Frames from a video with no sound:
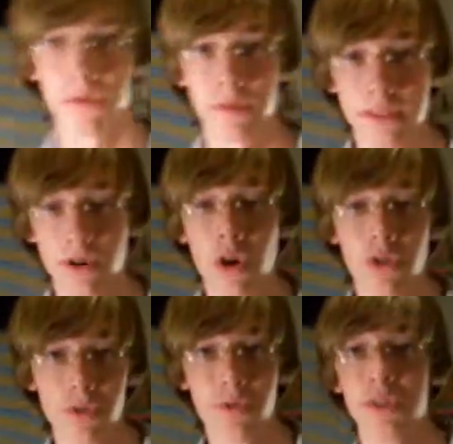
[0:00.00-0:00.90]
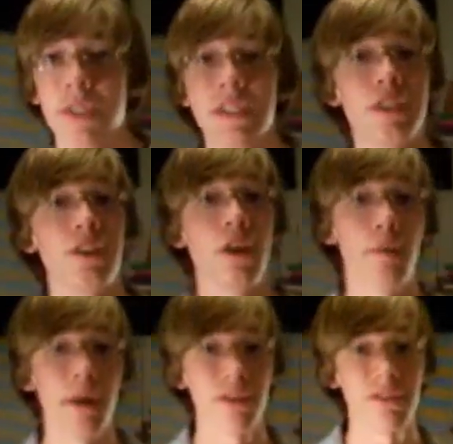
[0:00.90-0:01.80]
So that's all you really need to know
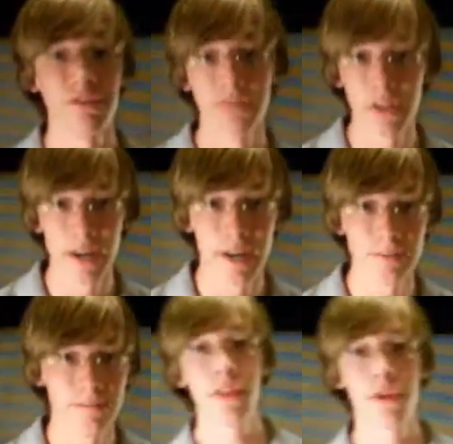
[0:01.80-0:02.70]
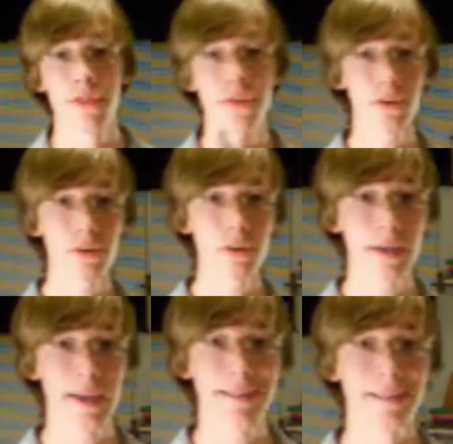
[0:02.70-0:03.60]
about the fill light. The third
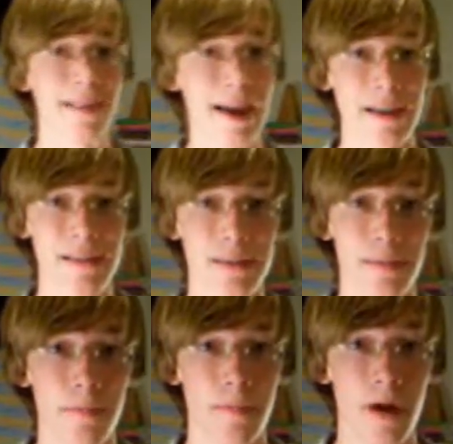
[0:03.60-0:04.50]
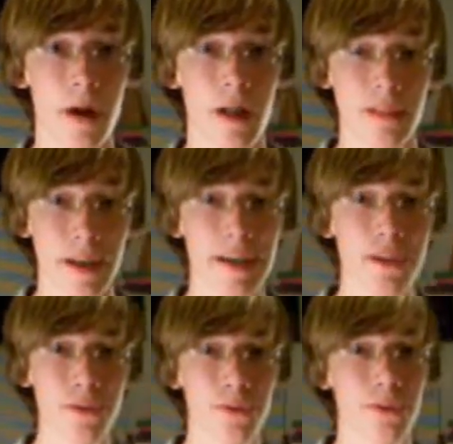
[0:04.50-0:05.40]
and last light
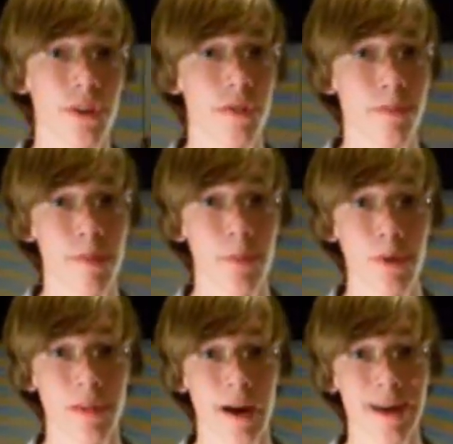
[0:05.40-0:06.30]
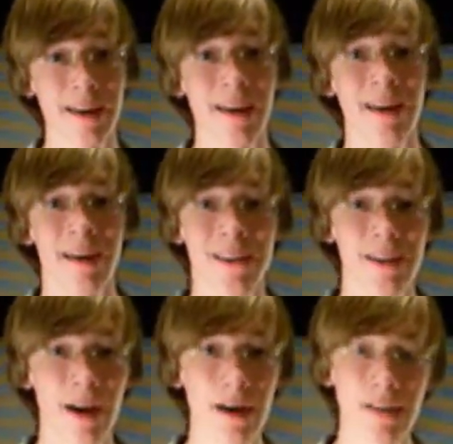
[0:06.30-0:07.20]
used in three-point lighting is
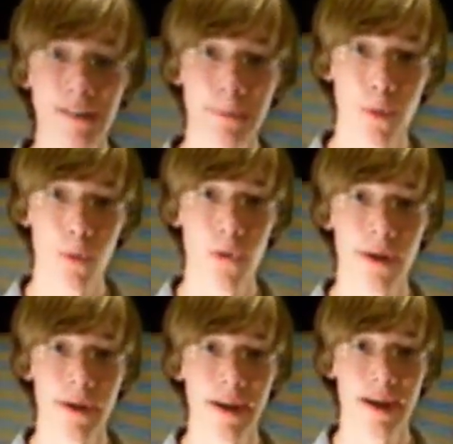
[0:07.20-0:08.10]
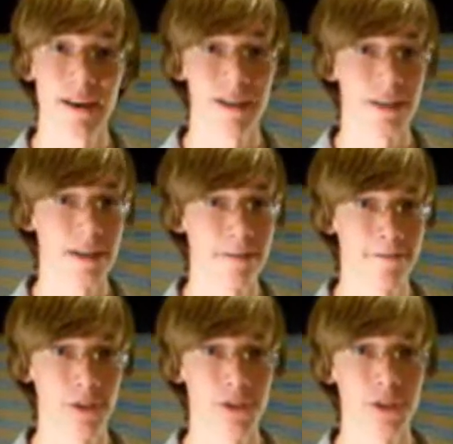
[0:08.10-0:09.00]
not as important as the
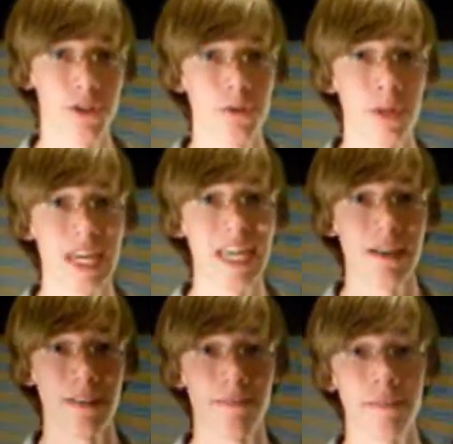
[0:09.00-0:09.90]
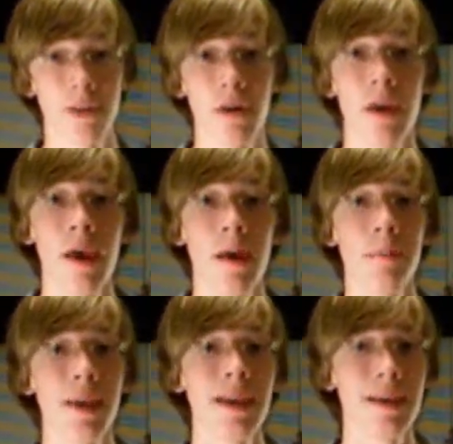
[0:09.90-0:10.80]
first two, the key and the fill,
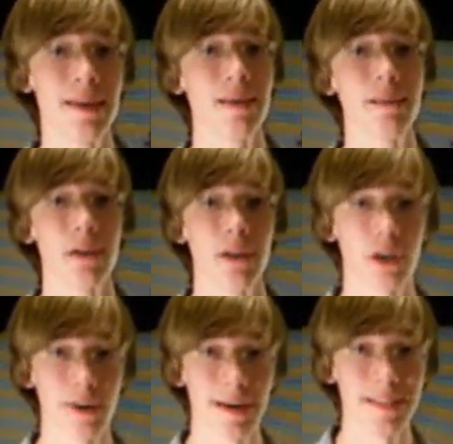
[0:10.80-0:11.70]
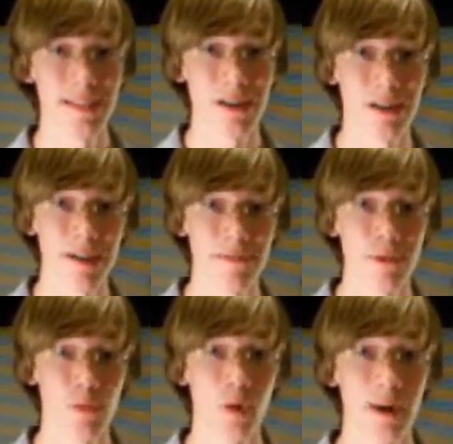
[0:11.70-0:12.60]
but it is a good idea if
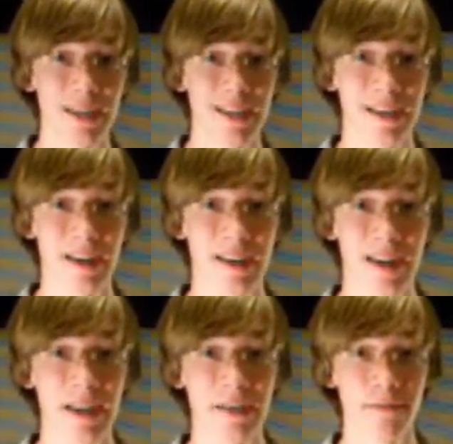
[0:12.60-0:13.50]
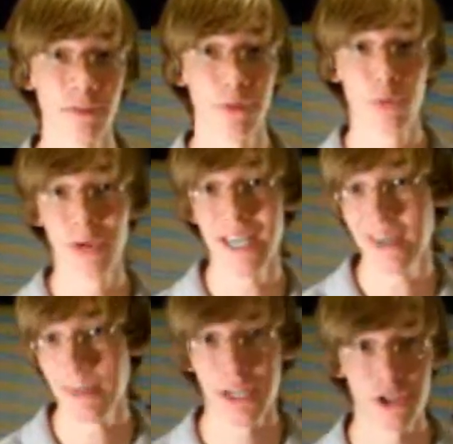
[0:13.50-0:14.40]
you want to get a
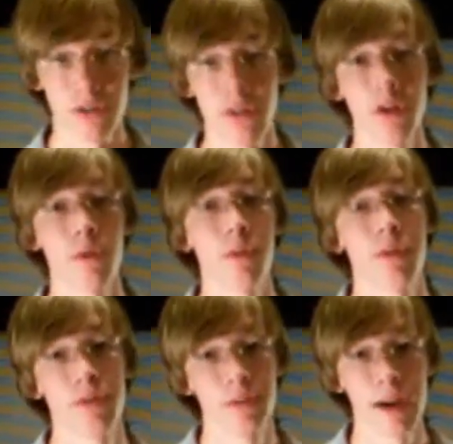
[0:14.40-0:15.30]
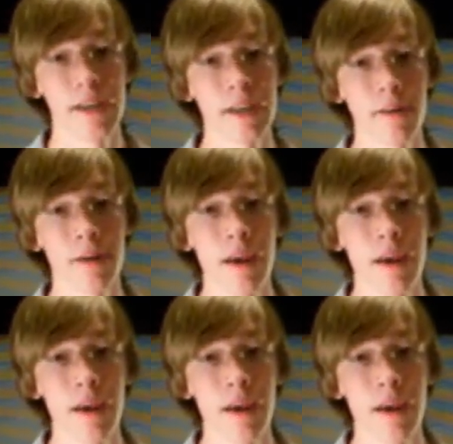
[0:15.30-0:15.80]
three-dimensional look with your lighting.